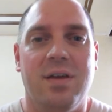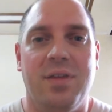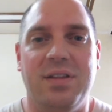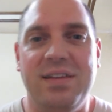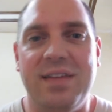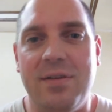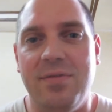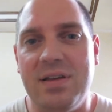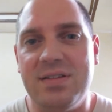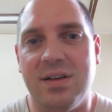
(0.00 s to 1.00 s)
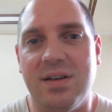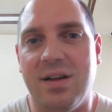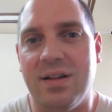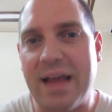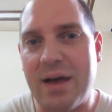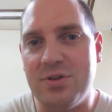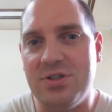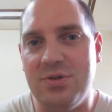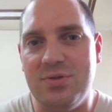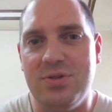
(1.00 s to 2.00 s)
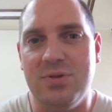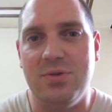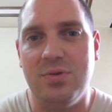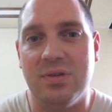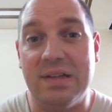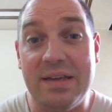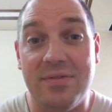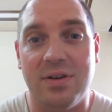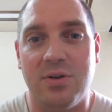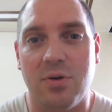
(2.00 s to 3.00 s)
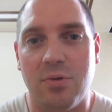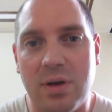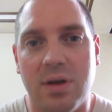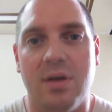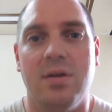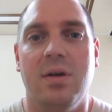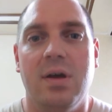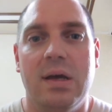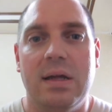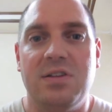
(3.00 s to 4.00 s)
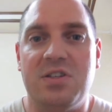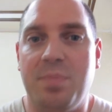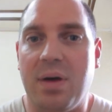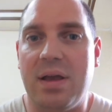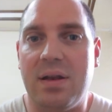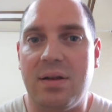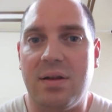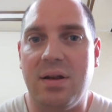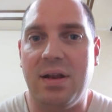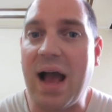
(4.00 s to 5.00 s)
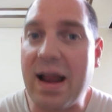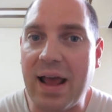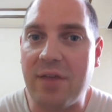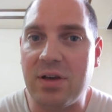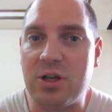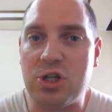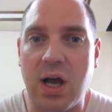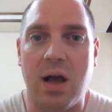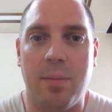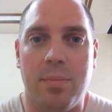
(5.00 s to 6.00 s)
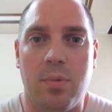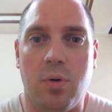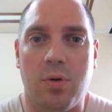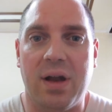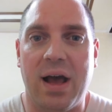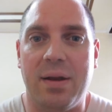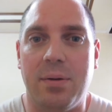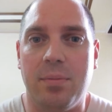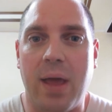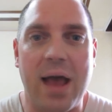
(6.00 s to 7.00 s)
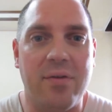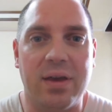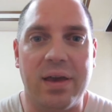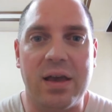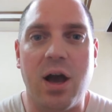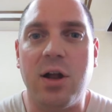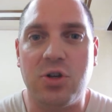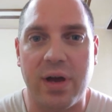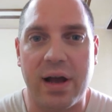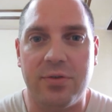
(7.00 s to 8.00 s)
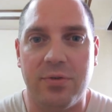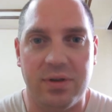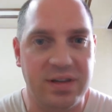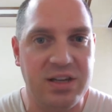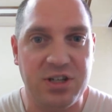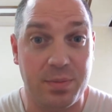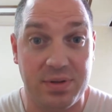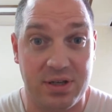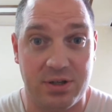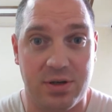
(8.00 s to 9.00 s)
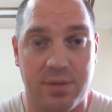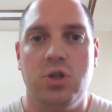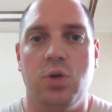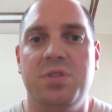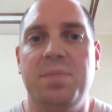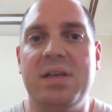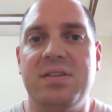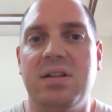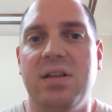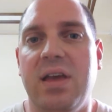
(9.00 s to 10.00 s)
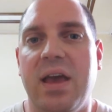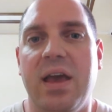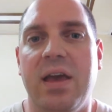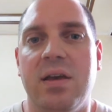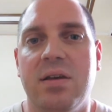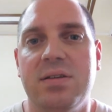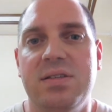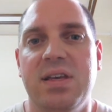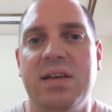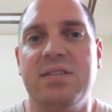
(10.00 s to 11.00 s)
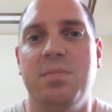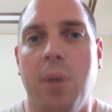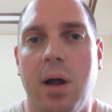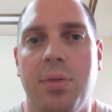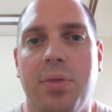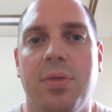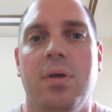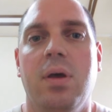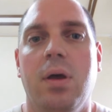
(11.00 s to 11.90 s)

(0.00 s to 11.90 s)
the D-10 visa allows you to live in Korea despite not having a job or not having a contract for a teaching position. So it's basically a 6-month